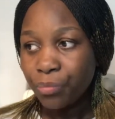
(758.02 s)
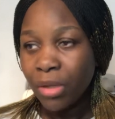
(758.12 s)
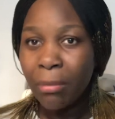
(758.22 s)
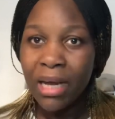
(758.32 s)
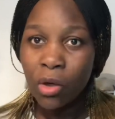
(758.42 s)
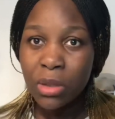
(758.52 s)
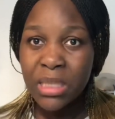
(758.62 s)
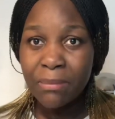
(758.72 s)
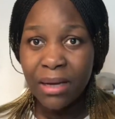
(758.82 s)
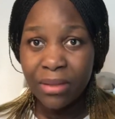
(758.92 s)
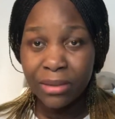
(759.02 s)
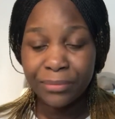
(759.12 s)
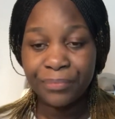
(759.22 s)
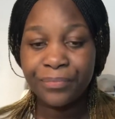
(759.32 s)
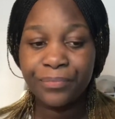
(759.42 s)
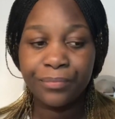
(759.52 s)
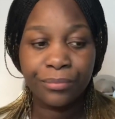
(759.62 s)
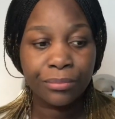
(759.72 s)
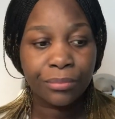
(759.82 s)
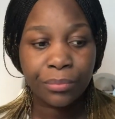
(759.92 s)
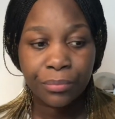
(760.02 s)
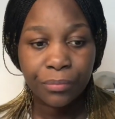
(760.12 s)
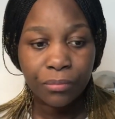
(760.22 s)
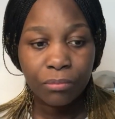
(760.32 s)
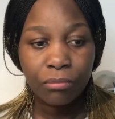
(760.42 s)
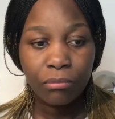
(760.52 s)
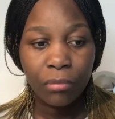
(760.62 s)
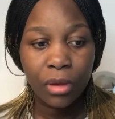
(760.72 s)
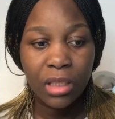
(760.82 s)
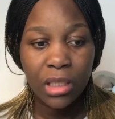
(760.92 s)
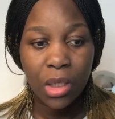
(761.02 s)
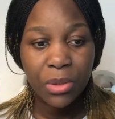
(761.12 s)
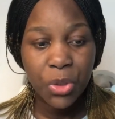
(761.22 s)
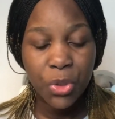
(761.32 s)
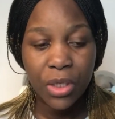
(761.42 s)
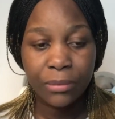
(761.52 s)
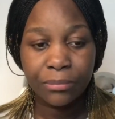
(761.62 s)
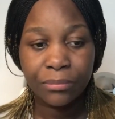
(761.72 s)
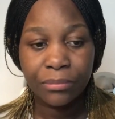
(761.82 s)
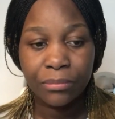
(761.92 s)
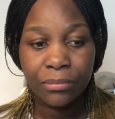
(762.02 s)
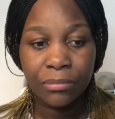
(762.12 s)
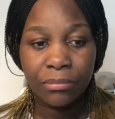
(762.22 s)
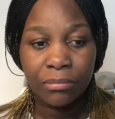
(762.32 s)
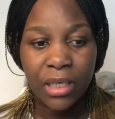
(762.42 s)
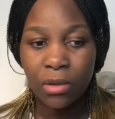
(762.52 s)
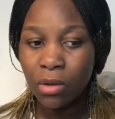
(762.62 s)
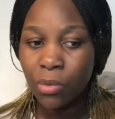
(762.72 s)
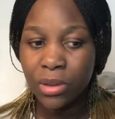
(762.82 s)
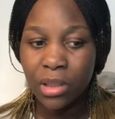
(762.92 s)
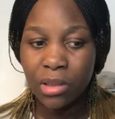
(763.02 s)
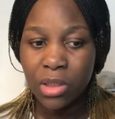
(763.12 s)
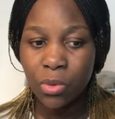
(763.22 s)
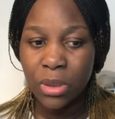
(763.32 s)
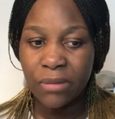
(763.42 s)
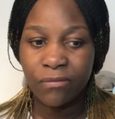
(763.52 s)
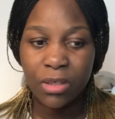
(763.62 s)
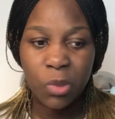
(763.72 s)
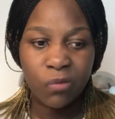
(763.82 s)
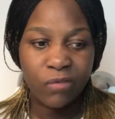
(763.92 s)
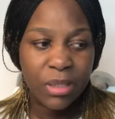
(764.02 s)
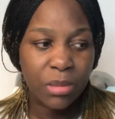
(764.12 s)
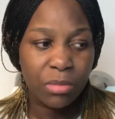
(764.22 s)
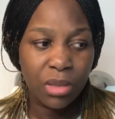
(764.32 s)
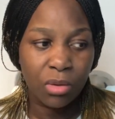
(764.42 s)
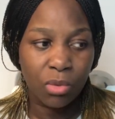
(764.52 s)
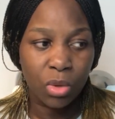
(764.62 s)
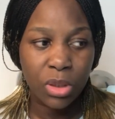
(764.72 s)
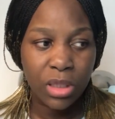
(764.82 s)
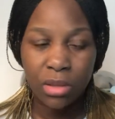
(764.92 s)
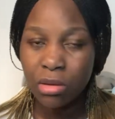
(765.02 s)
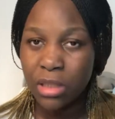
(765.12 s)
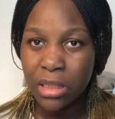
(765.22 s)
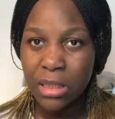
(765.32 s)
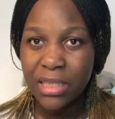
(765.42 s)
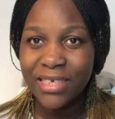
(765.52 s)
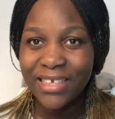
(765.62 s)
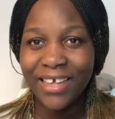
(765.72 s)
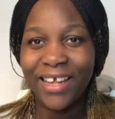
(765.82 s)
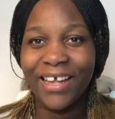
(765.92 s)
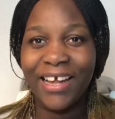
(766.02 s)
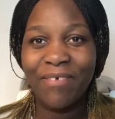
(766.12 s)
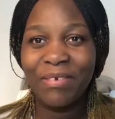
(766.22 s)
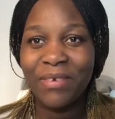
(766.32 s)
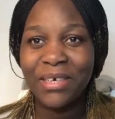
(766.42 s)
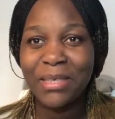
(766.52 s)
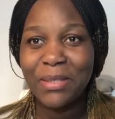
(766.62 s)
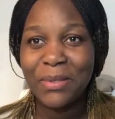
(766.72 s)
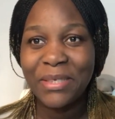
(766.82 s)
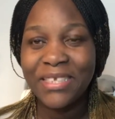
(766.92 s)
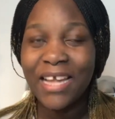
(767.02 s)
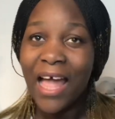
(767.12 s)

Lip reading: my host mother in Austria. I don't know whether she was afraid to face me or what. I don't understand. I've never understood it.